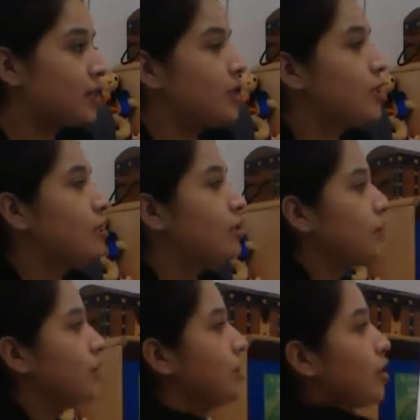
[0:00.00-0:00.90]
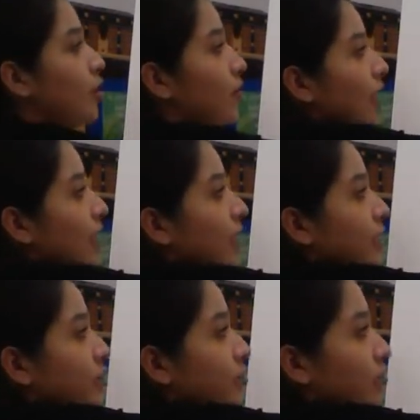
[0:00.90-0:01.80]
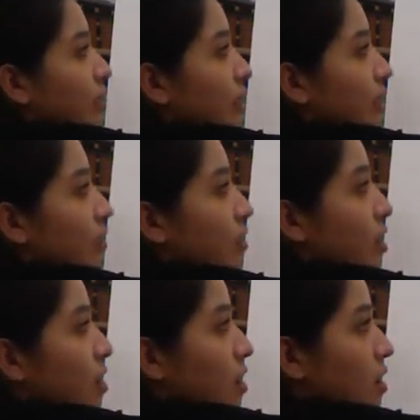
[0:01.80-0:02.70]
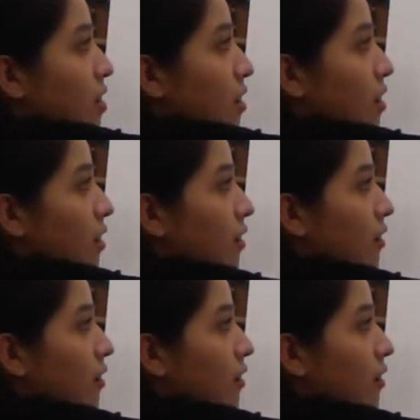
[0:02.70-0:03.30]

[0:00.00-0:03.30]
So we're going to go ahead and draw it long.